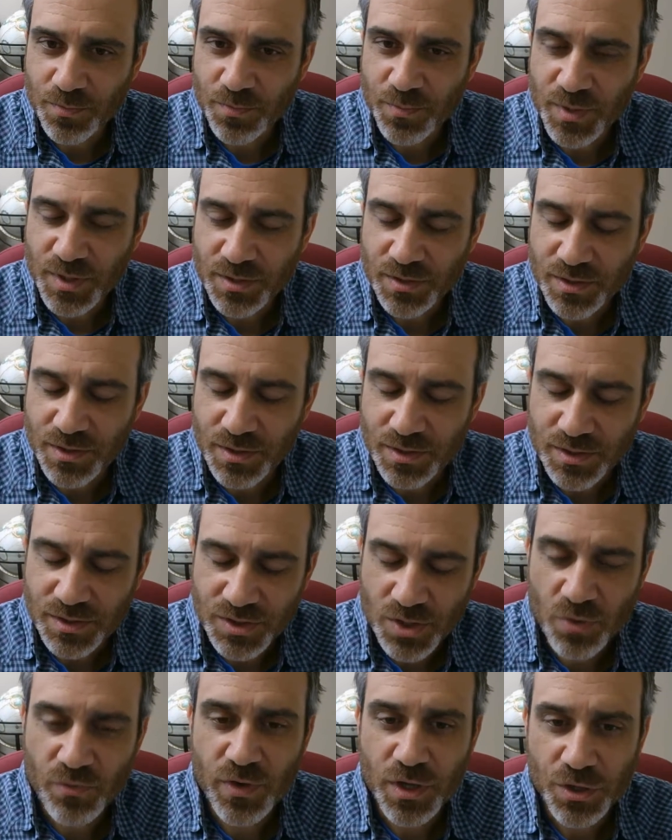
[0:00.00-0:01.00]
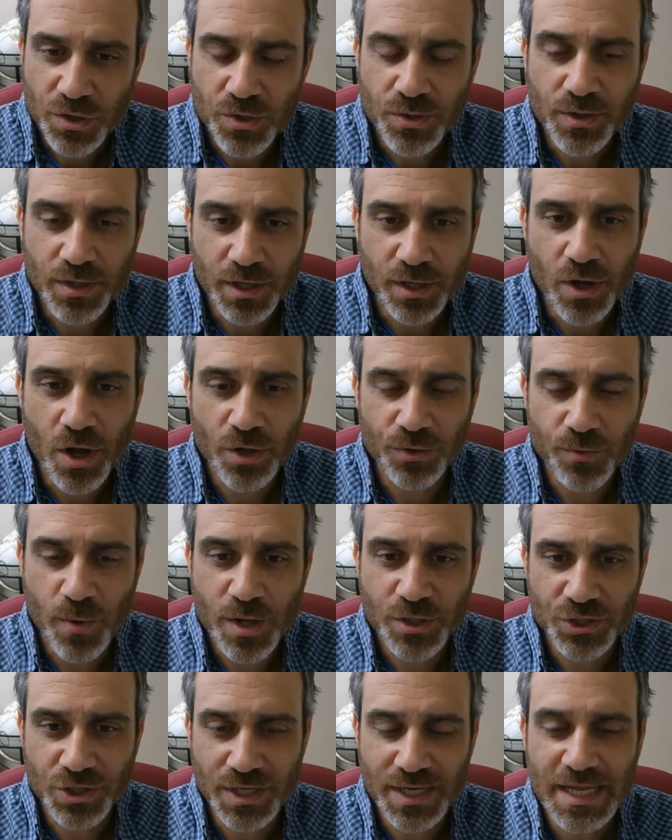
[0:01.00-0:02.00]
the Soviet Union, he called
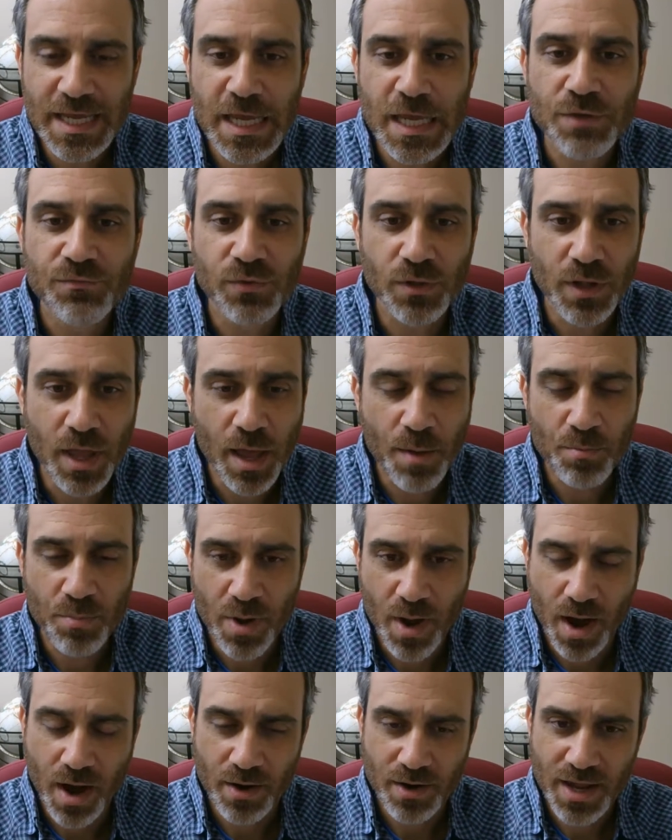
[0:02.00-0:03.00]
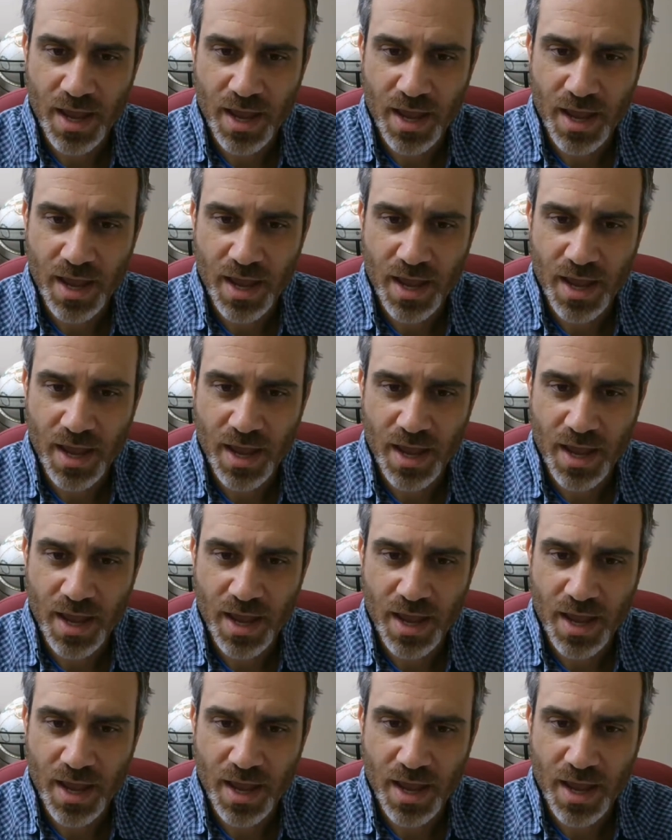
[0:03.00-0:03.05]
Russia an evil empire.